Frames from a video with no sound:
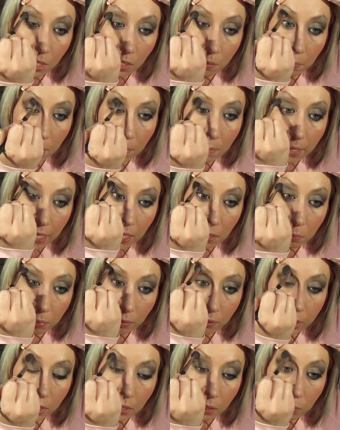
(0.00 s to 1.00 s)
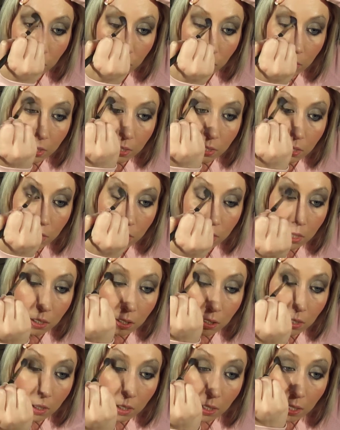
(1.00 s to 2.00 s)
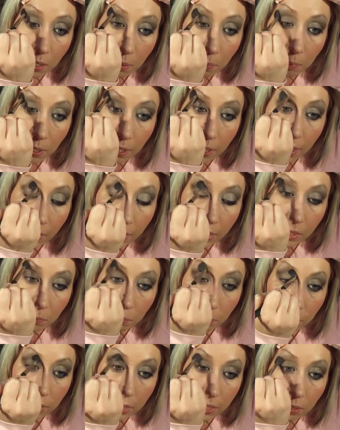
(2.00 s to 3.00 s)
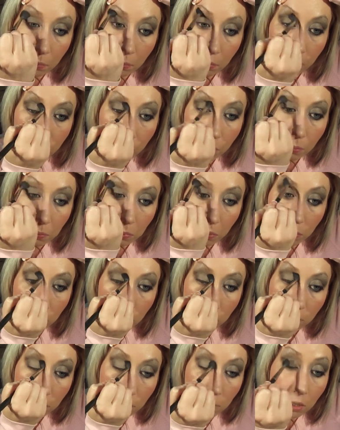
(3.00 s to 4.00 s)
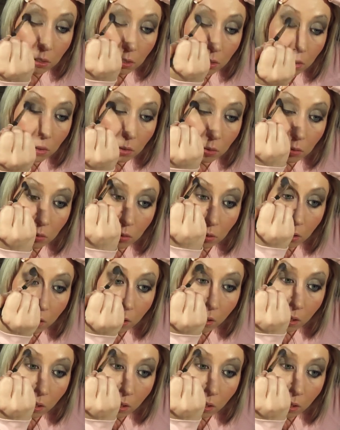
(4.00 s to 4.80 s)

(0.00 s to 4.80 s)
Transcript: MAC blending brush, but any blending brush will do.